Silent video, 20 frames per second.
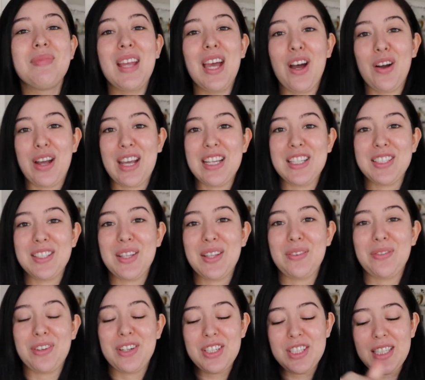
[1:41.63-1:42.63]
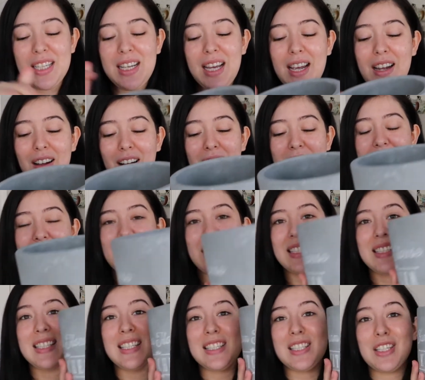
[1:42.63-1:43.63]
Okay, so the first thing I got
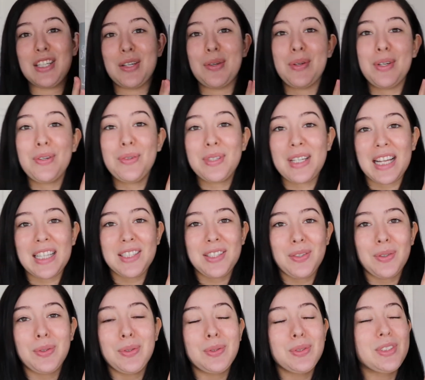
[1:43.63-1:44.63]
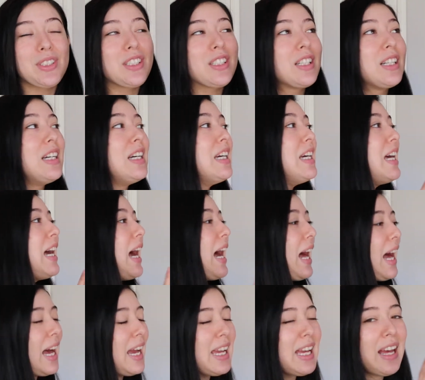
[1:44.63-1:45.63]
is this new utensil holder.
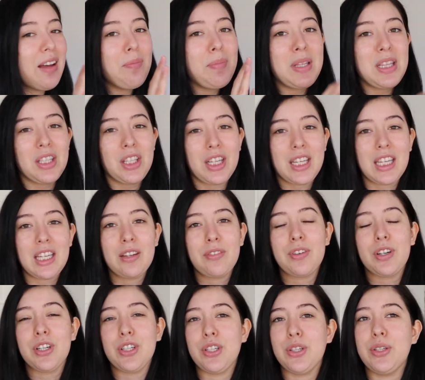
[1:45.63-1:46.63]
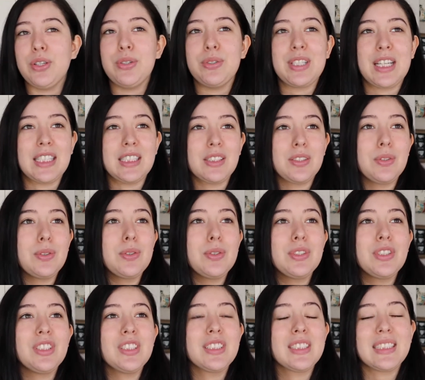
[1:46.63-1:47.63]
I have been looking for a new utensil
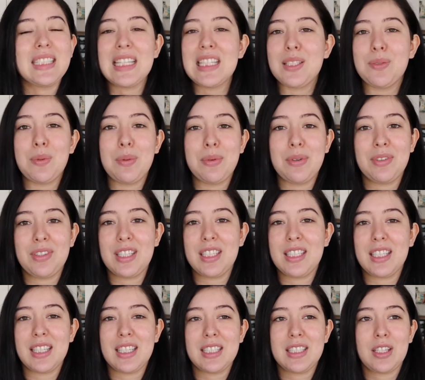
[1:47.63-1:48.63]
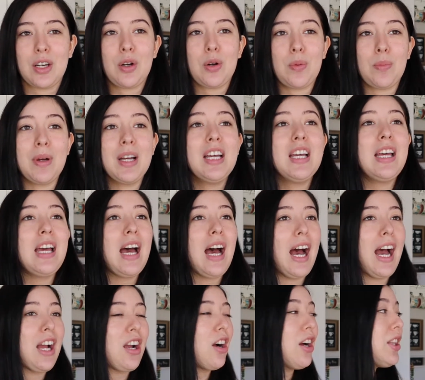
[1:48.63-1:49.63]
holder since we moved into this home.
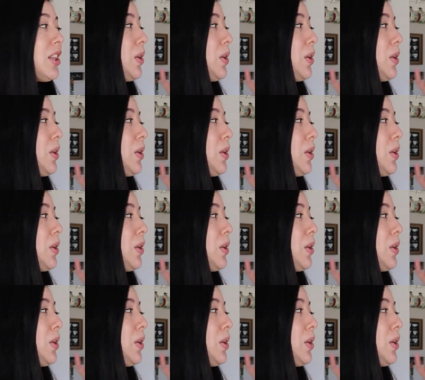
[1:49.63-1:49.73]
I got